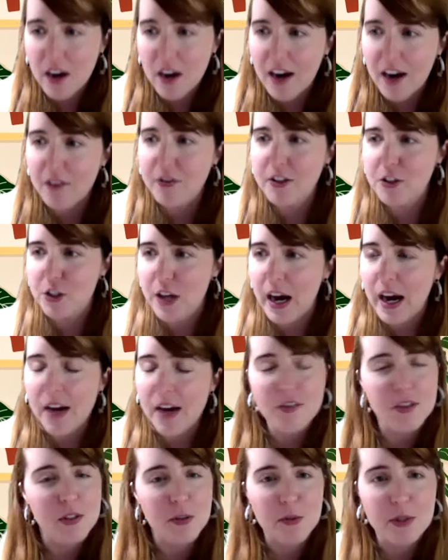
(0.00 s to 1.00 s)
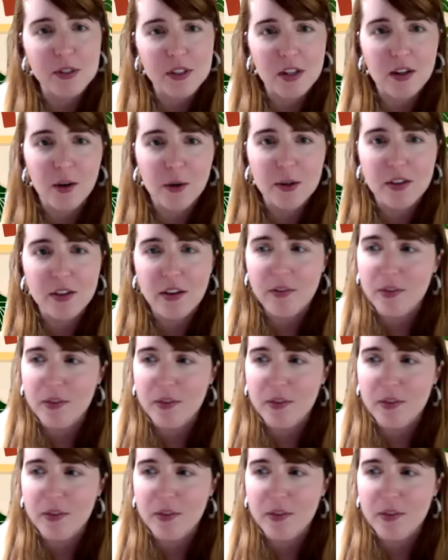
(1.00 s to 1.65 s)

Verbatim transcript: Coffee Chat. For some reason, I always have the